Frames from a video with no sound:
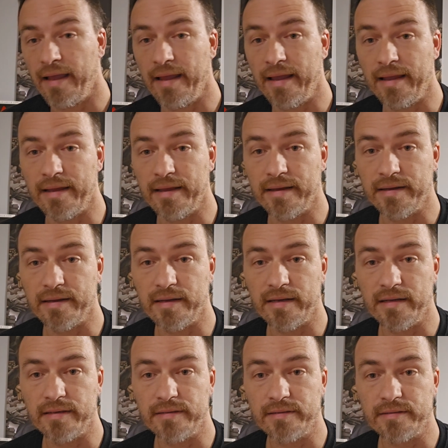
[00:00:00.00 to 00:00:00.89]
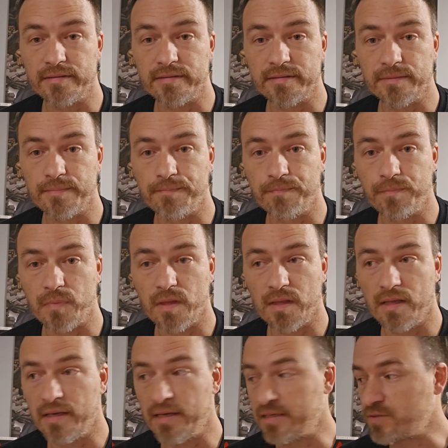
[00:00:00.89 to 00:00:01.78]
and
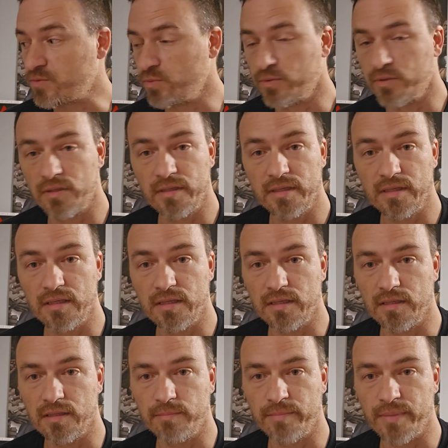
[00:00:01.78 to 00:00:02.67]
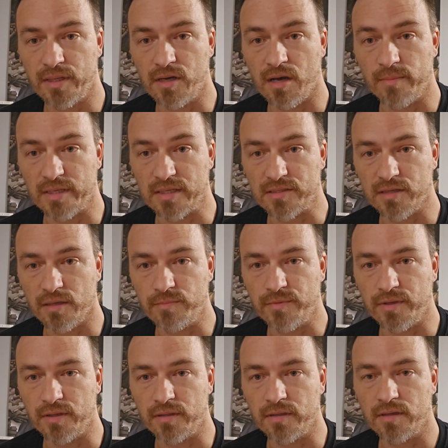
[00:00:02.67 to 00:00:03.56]
it's really becoming
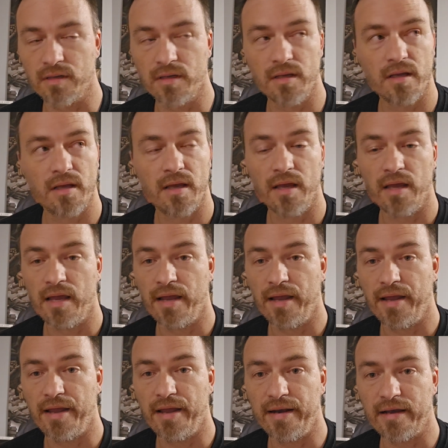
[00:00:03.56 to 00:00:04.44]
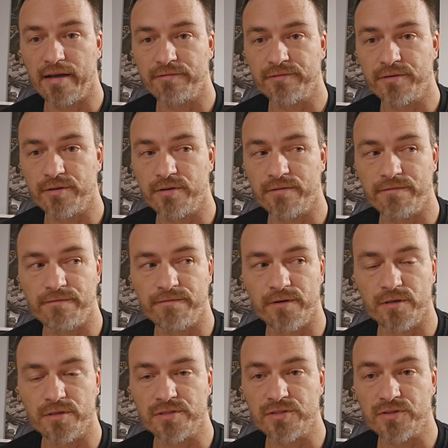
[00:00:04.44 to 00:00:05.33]
something. And after the
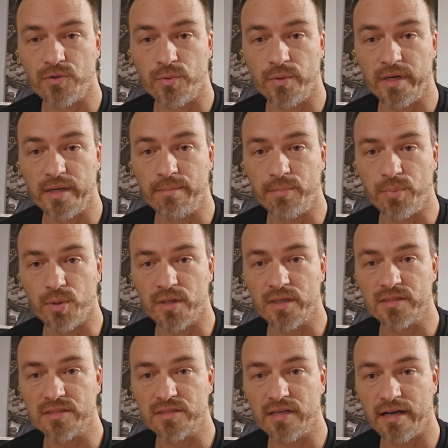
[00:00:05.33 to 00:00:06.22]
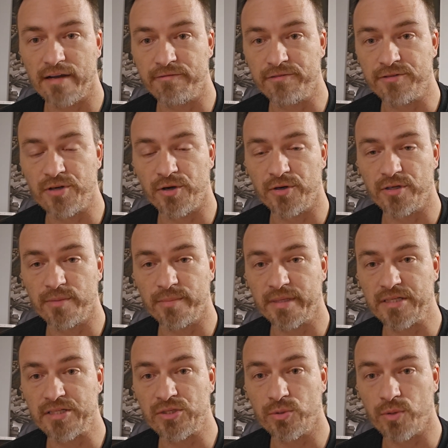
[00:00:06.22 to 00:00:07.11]
first 3 books, I've turned them
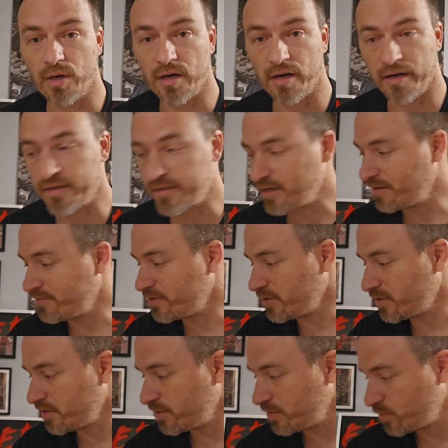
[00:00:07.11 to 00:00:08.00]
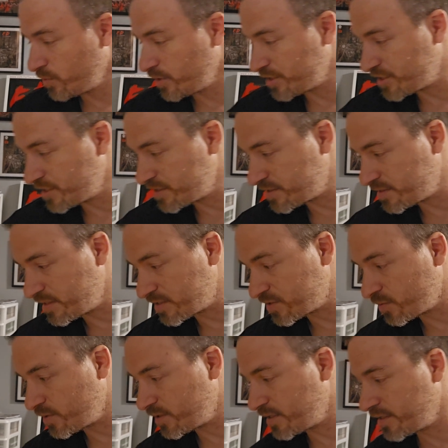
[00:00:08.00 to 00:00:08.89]
into a hardcover, which is
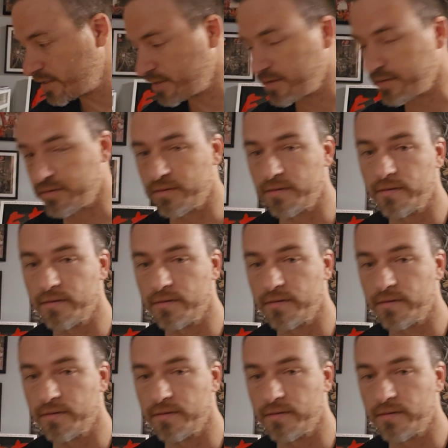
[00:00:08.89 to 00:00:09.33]
this one here.